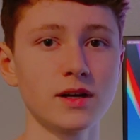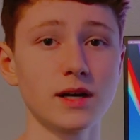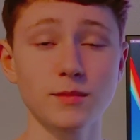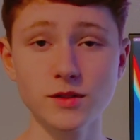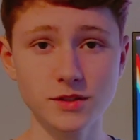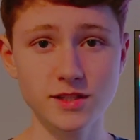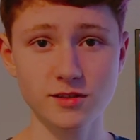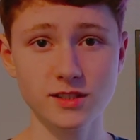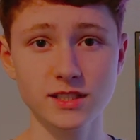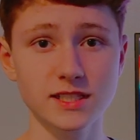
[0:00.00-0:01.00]
I'm also
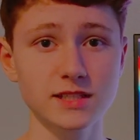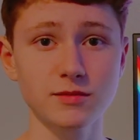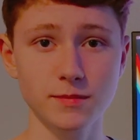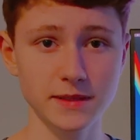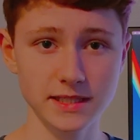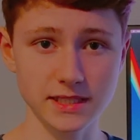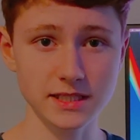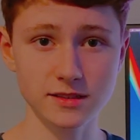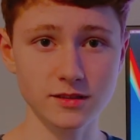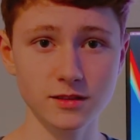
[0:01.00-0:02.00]
interested to see what
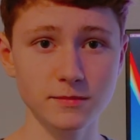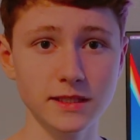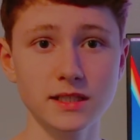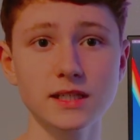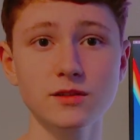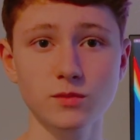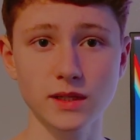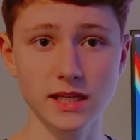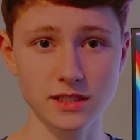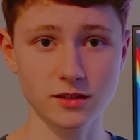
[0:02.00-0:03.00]
PCs are going to be like when
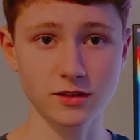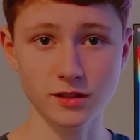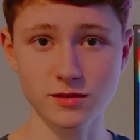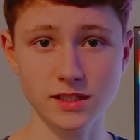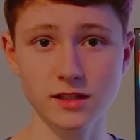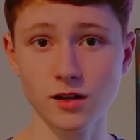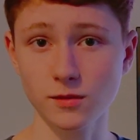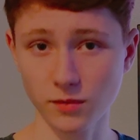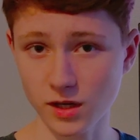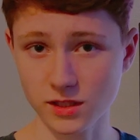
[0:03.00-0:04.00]
they start using ARM
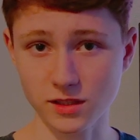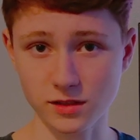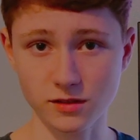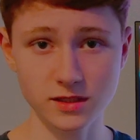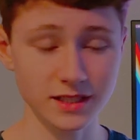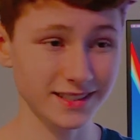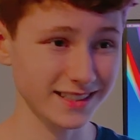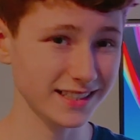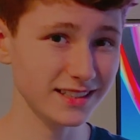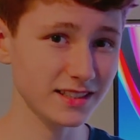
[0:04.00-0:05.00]
processors,
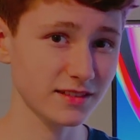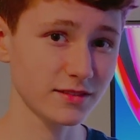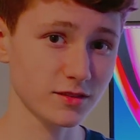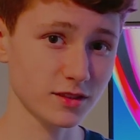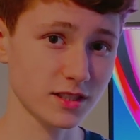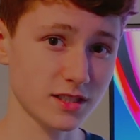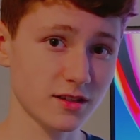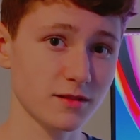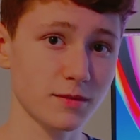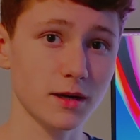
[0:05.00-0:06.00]
and if those are going to
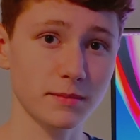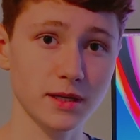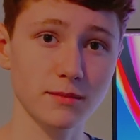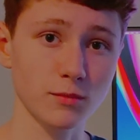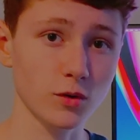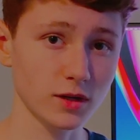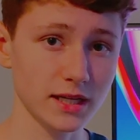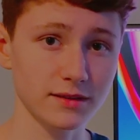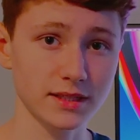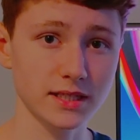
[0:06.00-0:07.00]
start popping up more
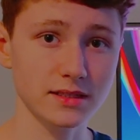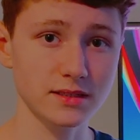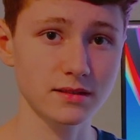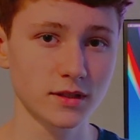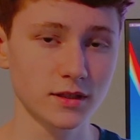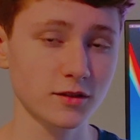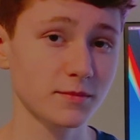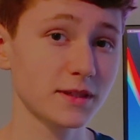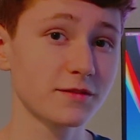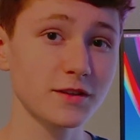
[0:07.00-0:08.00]
nowadays. There have
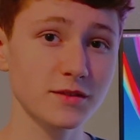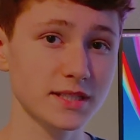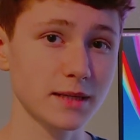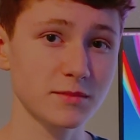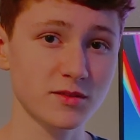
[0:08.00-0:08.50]
been a few attempts